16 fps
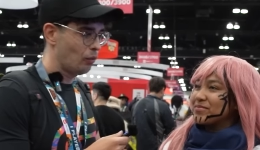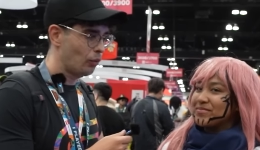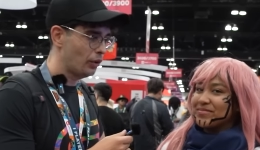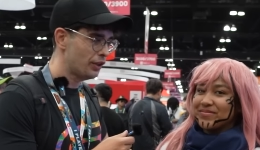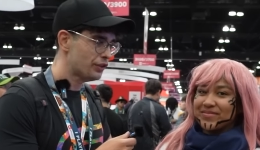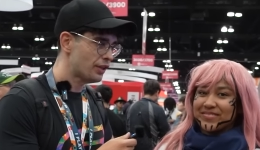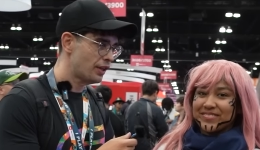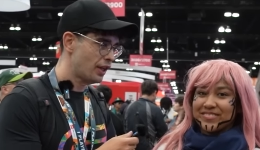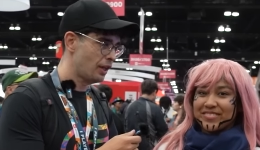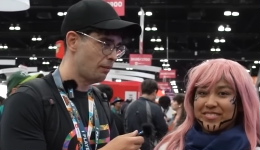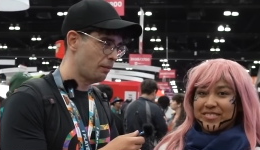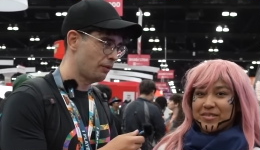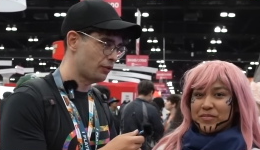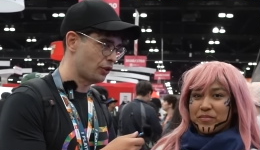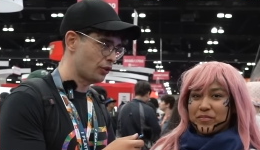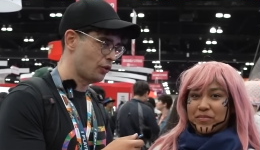Speaker 1: What is the
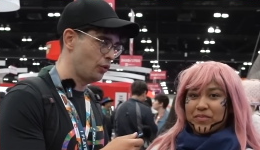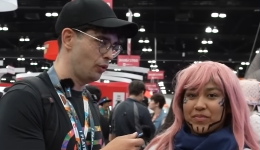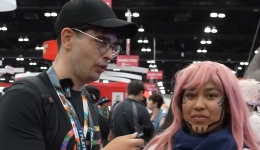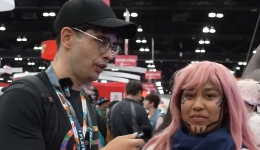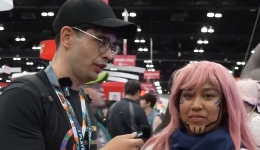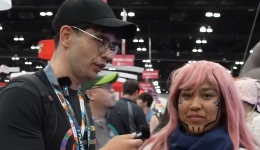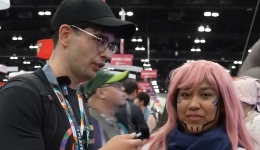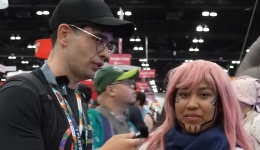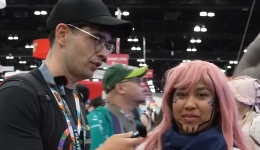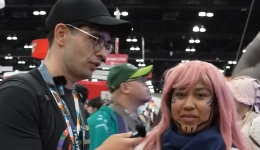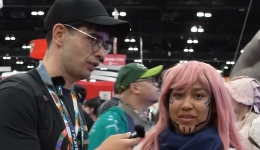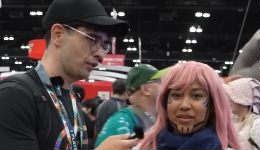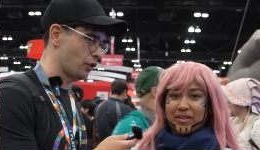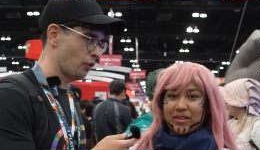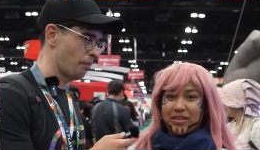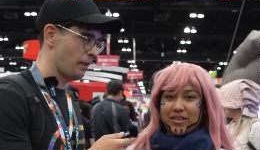name of
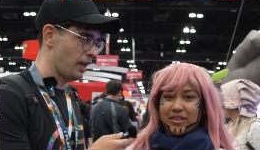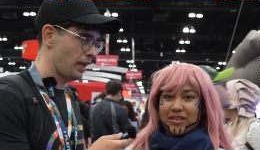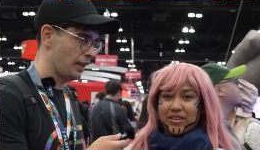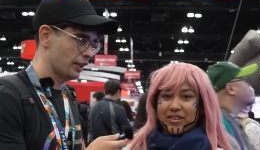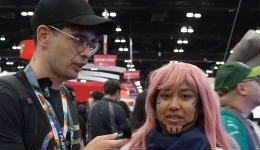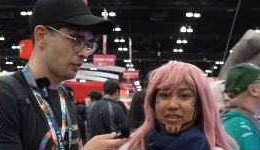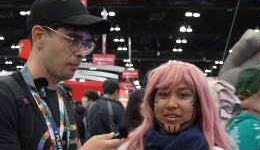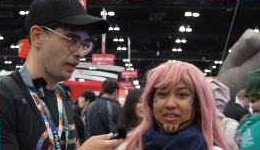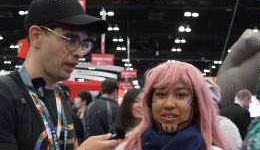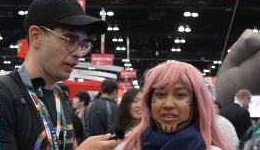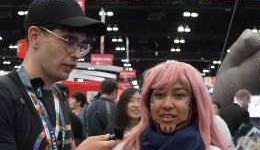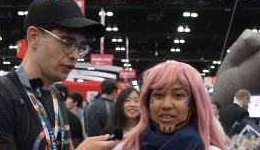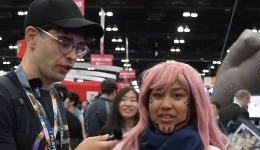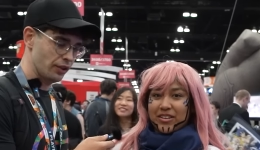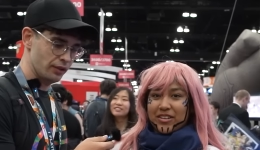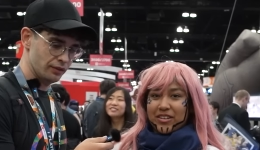Sukuna's domain
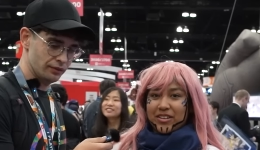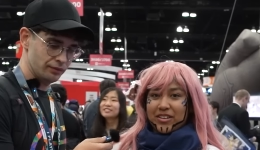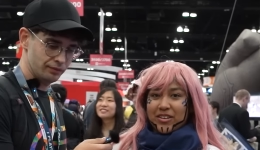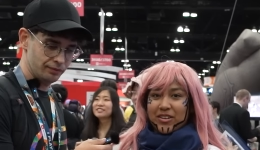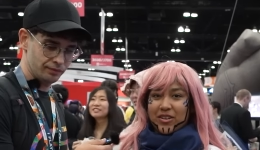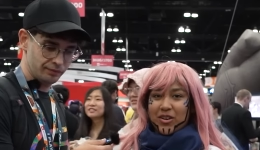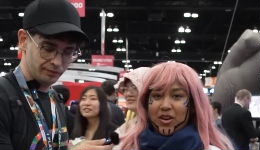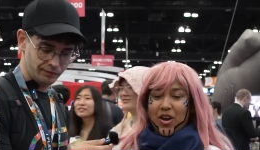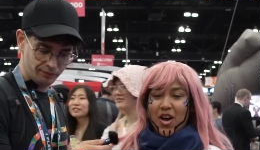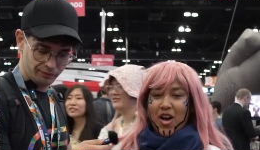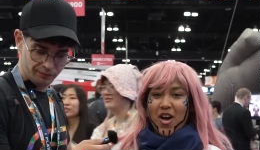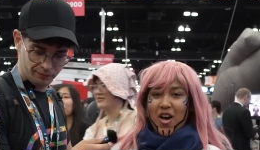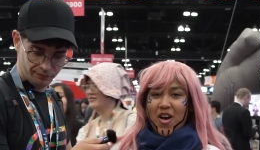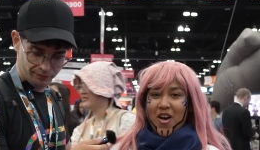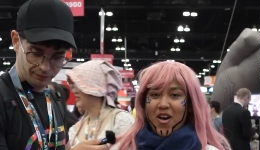expansion? Oh,